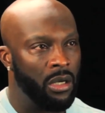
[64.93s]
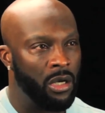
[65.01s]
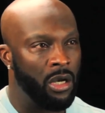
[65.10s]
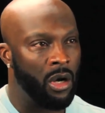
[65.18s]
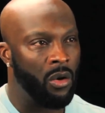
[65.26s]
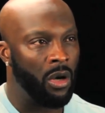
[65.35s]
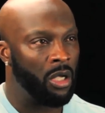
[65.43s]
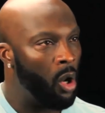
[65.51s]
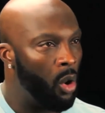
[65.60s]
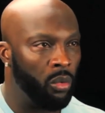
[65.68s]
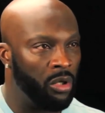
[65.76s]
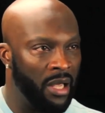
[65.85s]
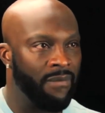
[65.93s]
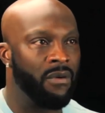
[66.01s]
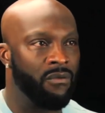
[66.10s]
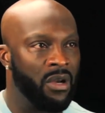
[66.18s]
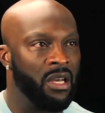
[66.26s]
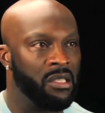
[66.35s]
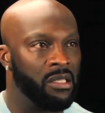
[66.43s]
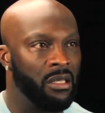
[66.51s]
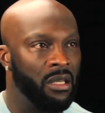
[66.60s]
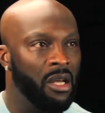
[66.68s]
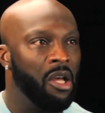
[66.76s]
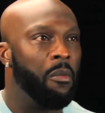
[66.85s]
you know, a whole different reason.
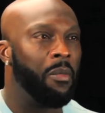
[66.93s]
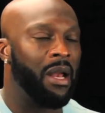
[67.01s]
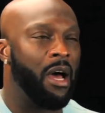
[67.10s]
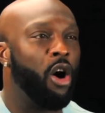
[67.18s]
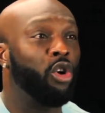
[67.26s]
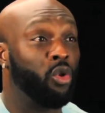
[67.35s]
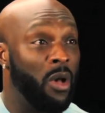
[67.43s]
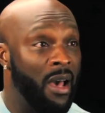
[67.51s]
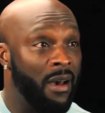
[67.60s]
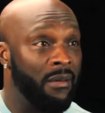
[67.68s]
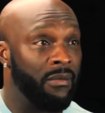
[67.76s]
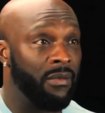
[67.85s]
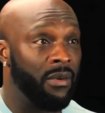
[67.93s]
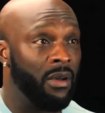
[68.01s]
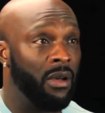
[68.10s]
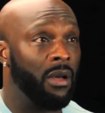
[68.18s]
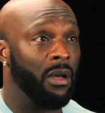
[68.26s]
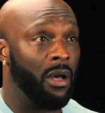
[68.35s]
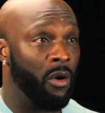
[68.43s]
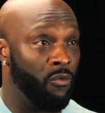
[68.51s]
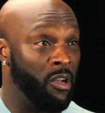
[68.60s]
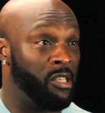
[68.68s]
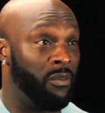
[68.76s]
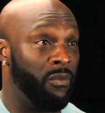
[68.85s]
But I also have a
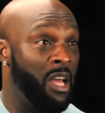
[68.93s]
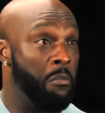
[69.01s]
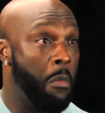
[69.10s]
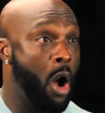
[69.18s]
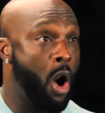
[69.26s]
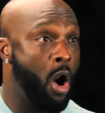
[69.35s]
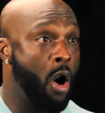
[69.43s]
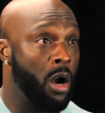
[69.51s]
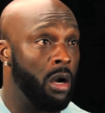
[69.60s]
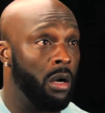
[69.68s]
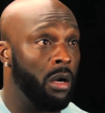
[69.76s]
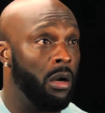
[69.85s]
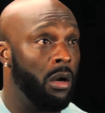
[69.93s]
reason in my heart